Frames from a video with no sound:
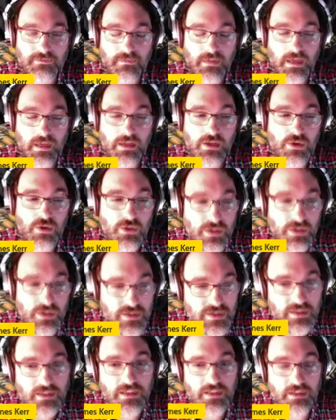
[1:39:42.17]
And you can
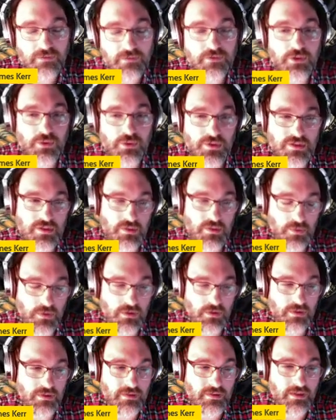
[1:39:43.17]
still influence the
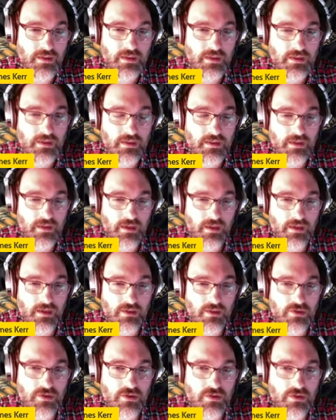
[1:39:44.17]
world. Uh,
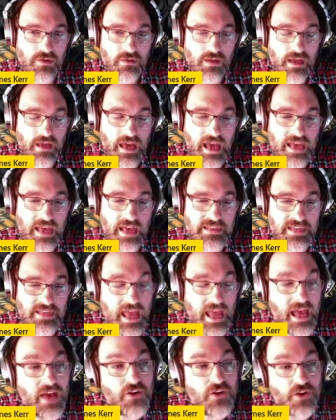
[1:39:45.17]
you can, as an
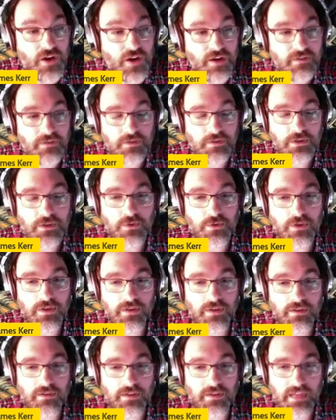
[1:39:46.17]
add-on, you can
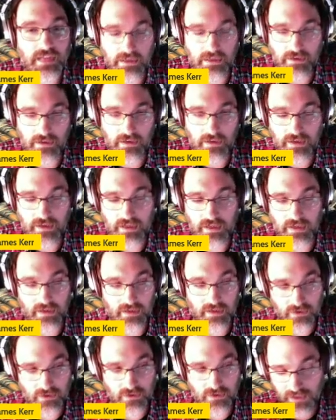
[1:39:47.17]
in,
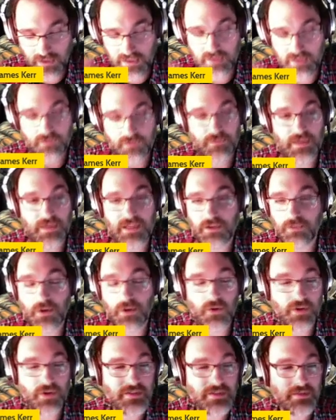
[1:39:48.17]
you can give me an
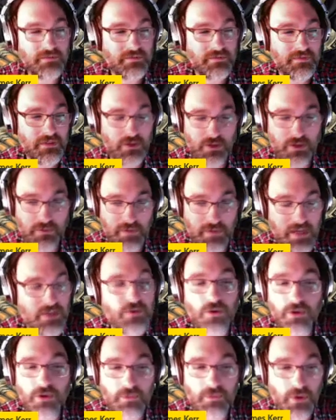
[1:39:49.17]
opponent. You can make your
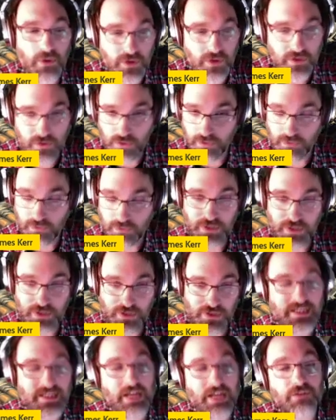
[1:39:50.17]
own opponent. You can put
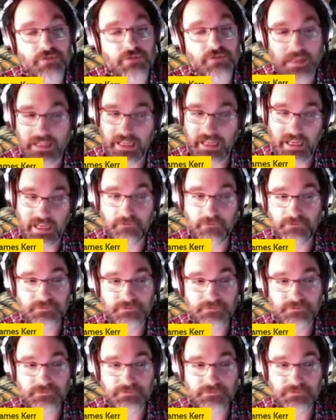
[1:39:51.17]
yourself in the game.